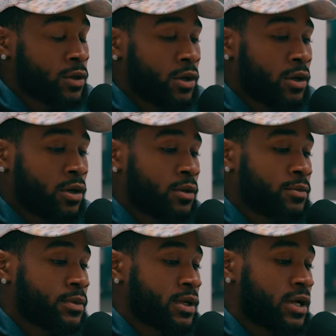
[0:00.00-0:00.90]

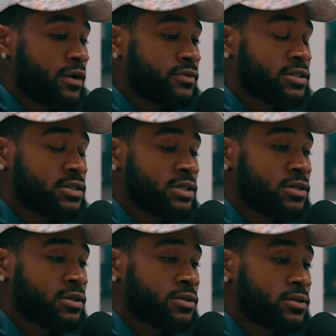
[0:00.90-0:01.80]
Um, I have to
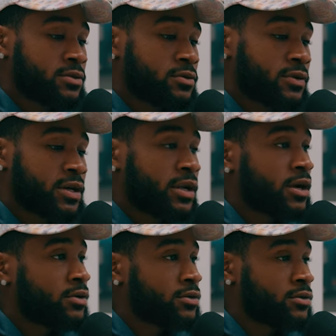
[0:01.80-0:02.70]
say right
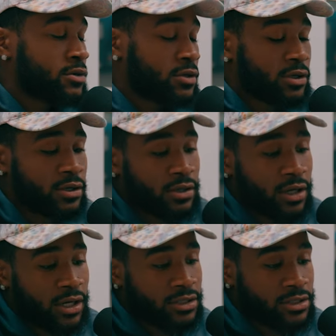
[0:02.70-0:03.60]
now, uh,
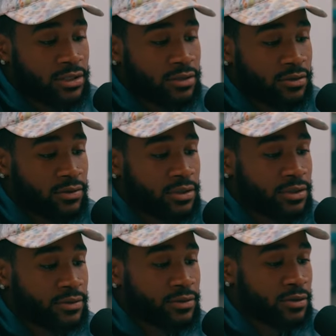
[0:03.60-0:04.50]
honestly,
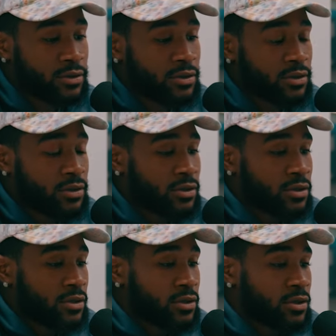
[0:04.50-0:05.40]
with,
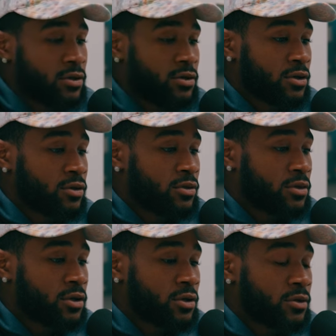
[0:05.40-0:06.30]
you
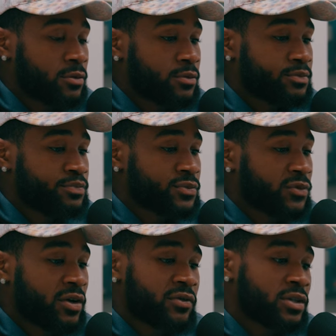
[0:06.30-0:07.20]
know, um,
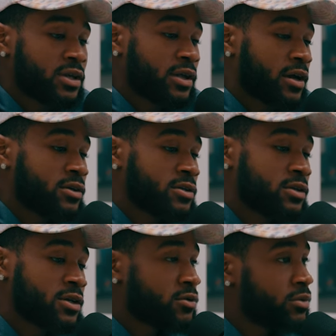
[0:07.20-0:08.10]
with everything, how the
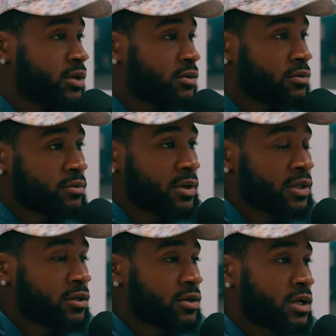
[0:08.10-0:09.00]
year went,
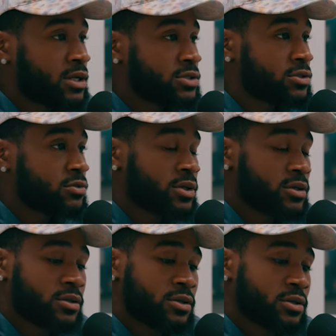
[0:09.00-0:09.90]
my year last year
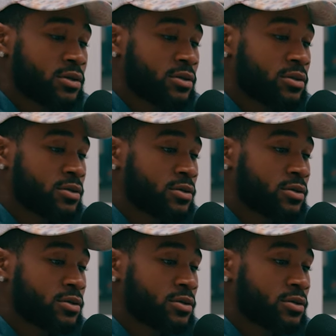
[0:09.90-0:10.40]
went, and